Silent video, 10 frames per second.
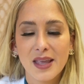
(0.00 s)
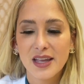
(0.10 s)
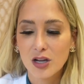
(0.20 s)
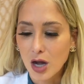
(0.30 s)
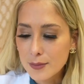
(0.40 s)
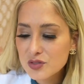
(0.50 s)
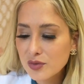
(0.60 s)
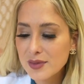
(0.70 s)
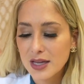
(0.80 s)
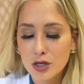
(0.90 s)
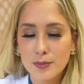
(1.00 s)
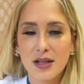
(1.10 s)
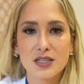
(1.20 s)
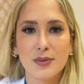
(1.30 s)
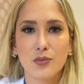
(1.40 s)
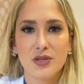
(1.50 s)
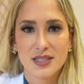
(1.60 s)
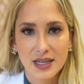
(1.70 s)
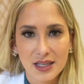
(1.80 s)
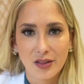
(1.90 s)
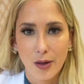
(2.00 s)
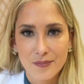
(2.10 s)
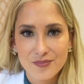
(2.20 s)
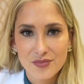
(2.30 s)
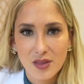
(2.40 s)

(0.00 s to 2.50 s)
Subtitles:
it comes from the endoplasmic reticulum